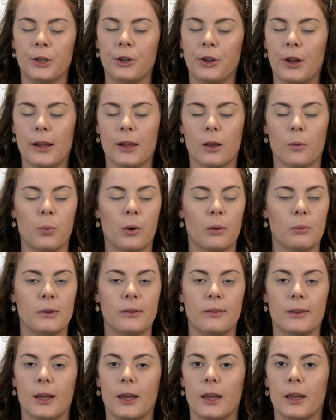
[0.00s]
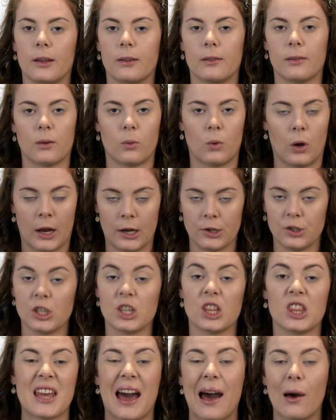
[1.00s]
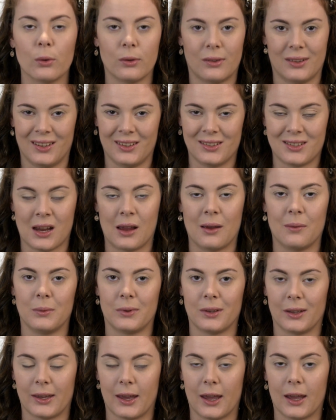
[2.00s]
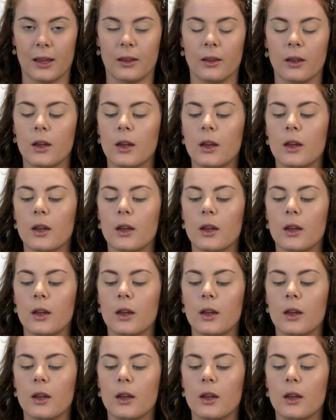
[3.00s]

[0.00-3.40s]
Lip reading: and I'll probably say it 100,000 times again.